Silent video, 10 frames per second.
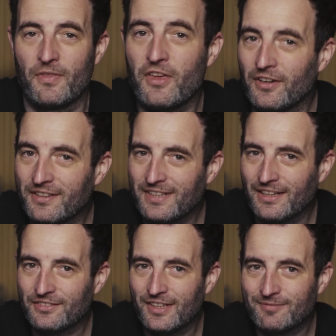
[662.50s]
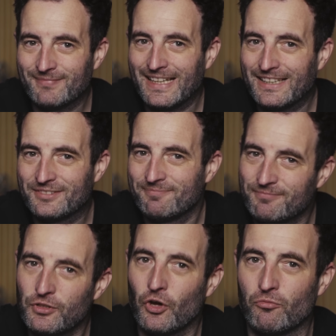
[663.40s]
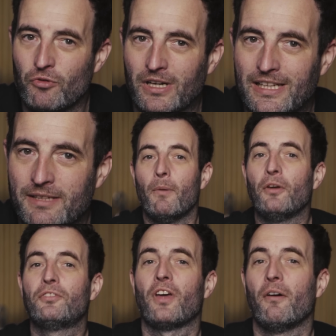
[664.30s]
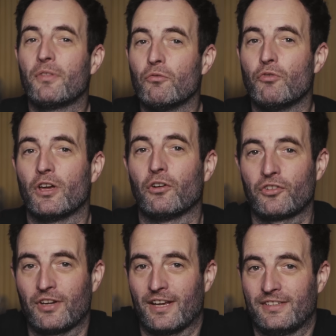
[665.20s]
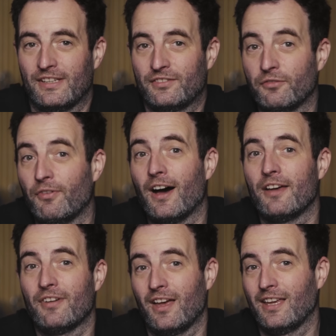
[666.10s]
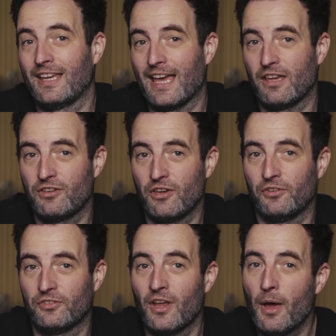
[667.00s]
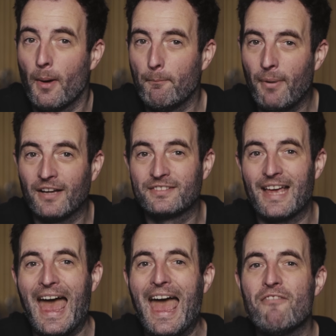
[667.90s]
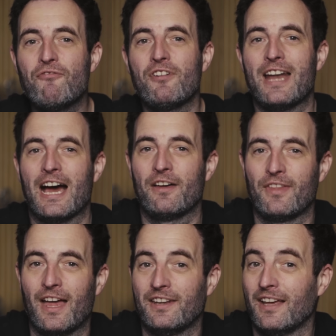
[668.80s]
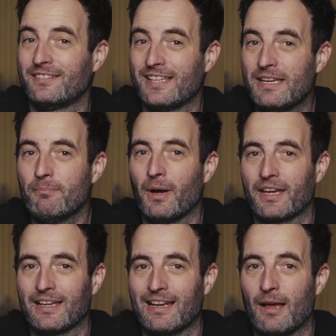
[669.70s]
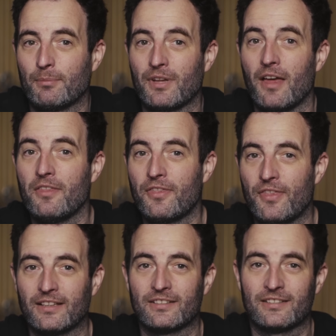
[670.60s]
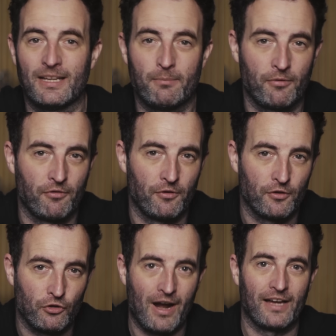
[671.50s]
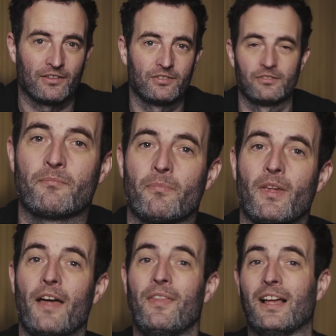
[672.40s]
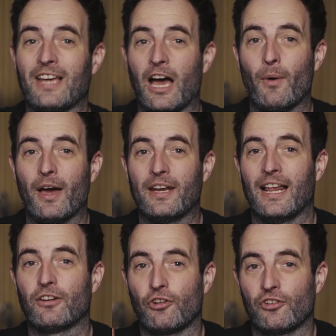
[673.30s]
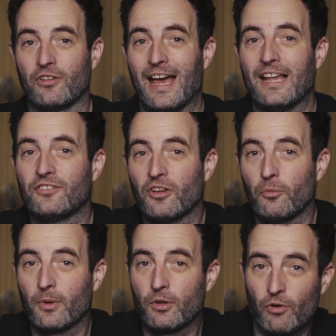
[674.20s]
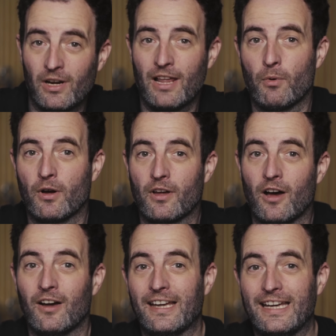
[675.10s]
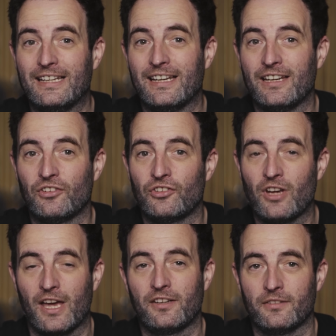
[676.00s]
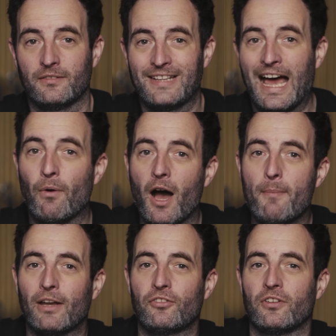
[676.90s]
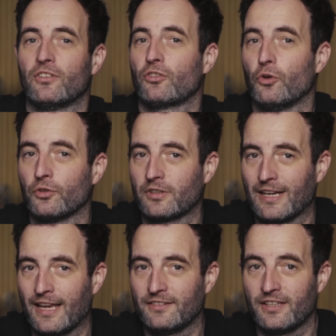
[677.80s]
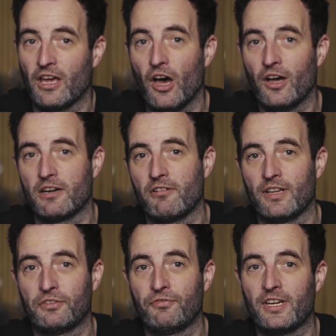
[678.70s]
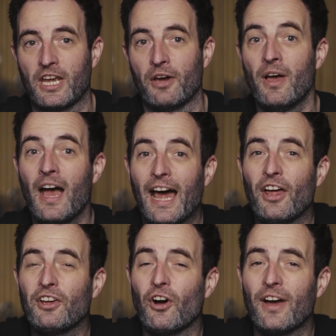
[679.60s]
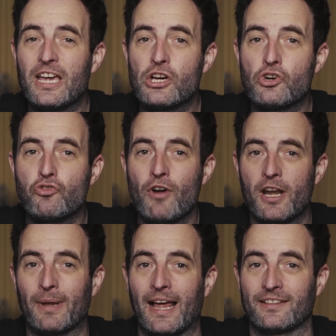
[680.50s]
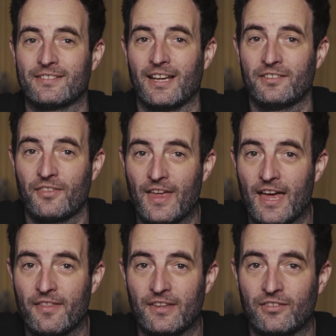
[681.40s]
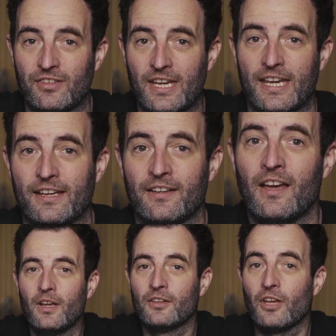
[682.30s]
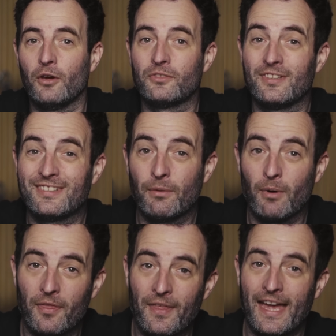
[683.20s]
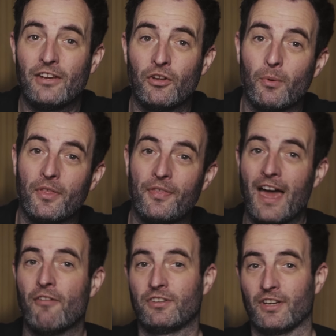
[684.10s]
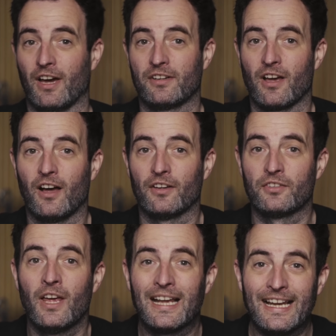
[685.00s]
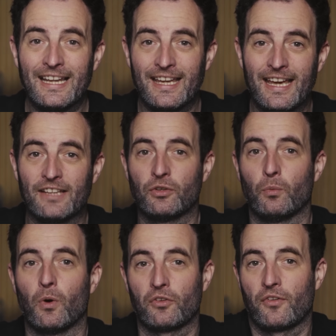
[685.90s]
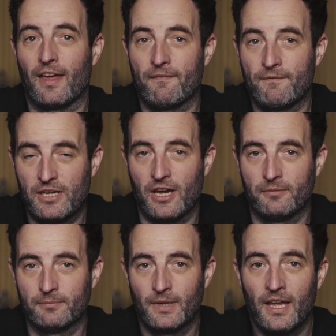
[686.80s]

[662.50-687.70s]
The honest answer is not really. Most of the real chassis survive and get used, but every now and then a team might collapse and things slip through the cracks. And that's how an electrician ends up with the real F1 car in his shed. Now, I mentioned Corse Clienti earlier in this video, and I got incredible access there this year. So, to see what they do with their retired cars, click here to watch that video.